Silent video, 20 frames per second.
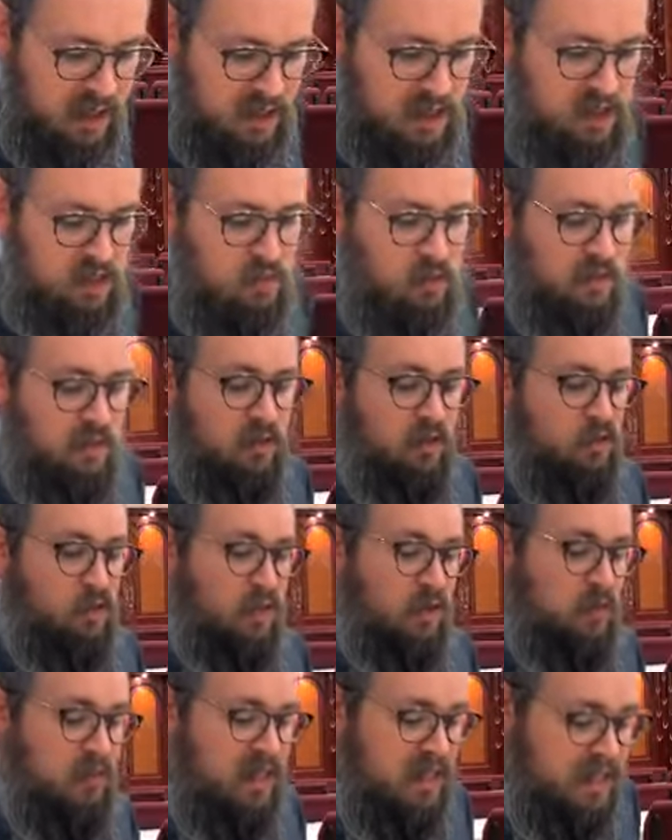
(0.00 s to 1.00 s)
is what
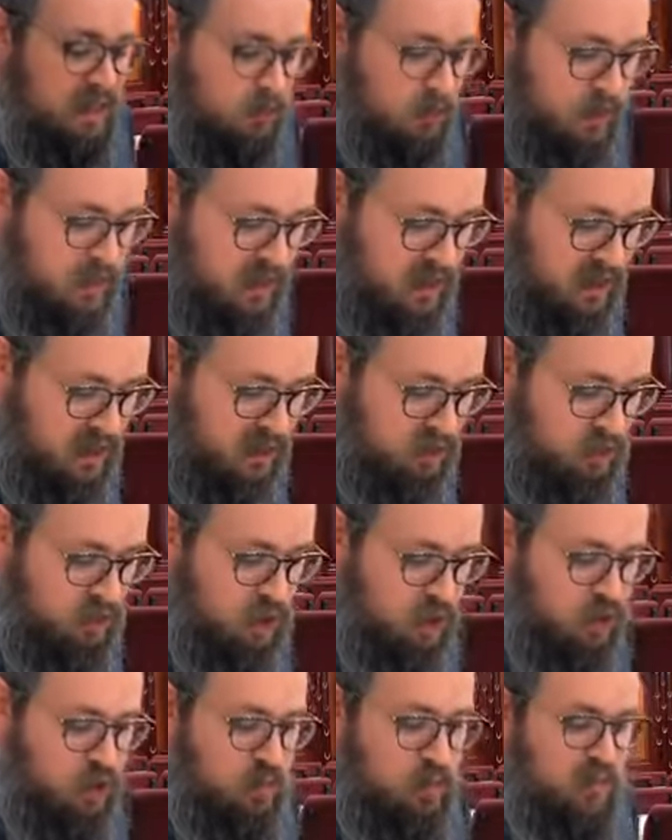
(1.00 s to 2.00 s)
it means that when we say that
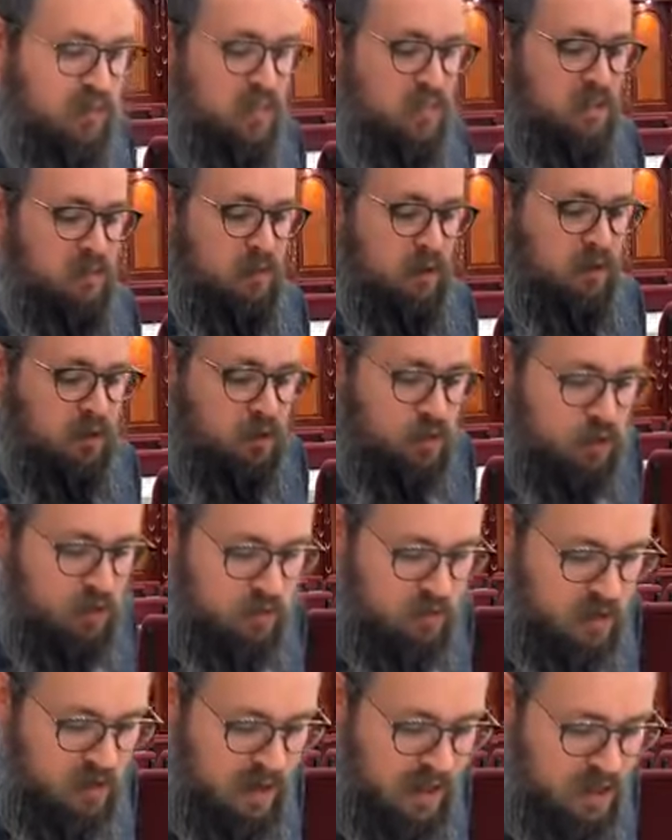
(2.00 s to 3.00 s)
krashim is the spiritual
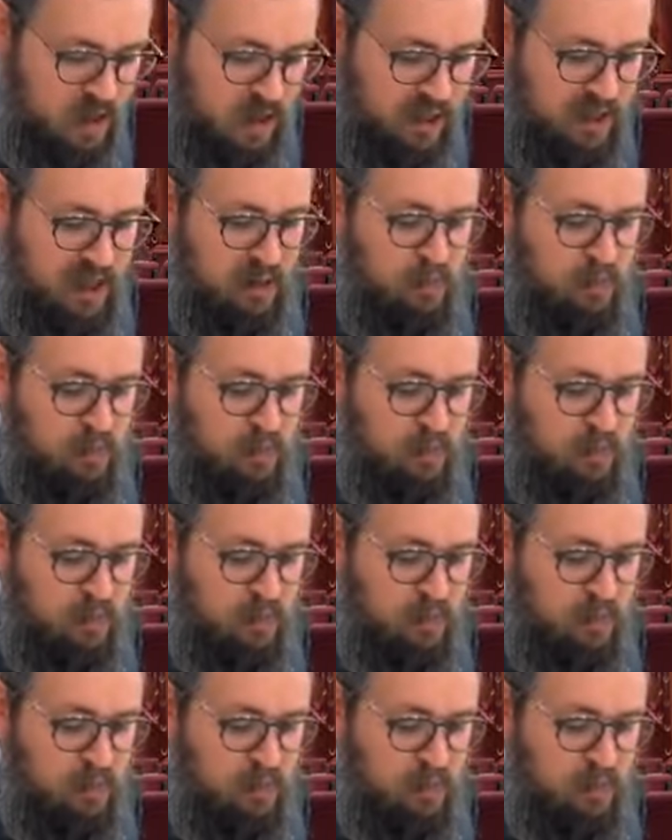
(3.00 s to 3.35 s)
service of man. Through